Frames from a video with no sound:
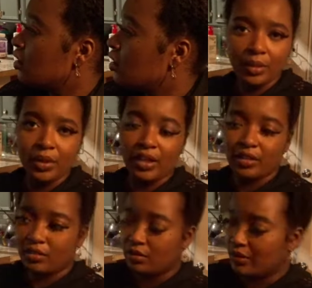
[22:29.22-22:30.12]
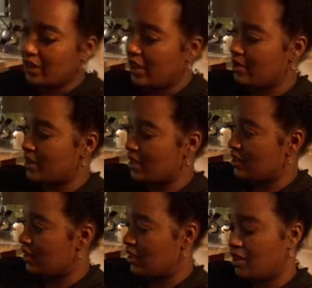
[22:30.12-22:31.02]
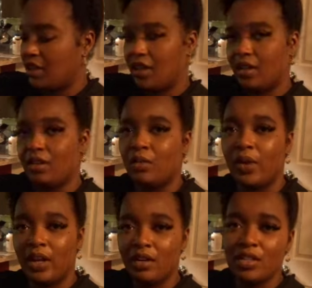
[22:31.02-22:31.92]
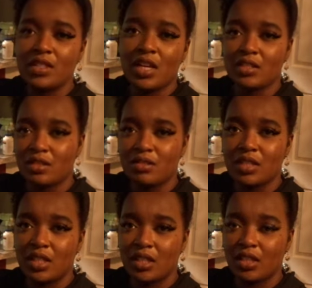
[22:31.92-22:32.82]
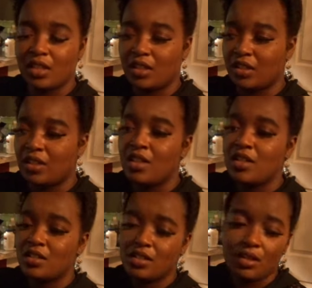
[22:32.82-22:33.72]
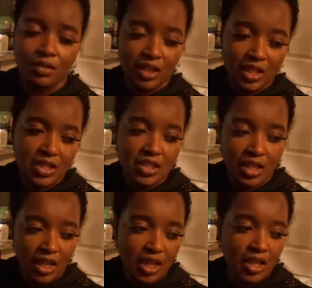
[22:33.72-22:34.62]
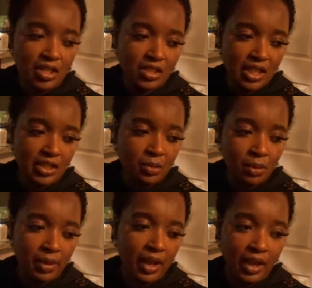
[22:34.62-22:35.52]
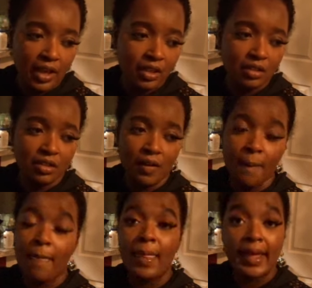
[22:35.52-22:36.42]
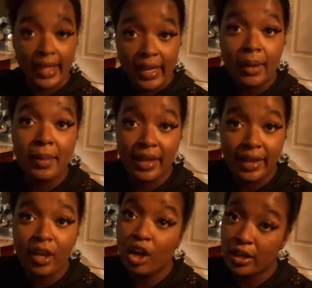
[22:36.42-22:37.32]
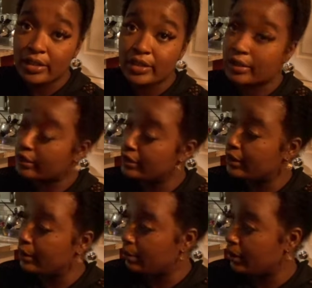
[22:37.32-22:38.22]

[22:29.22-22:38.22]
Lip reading: Anyway. The heck was I saying? Yeah, waiting on these nachos to get done so the kids can eat, take them a bath, getting to be honestly.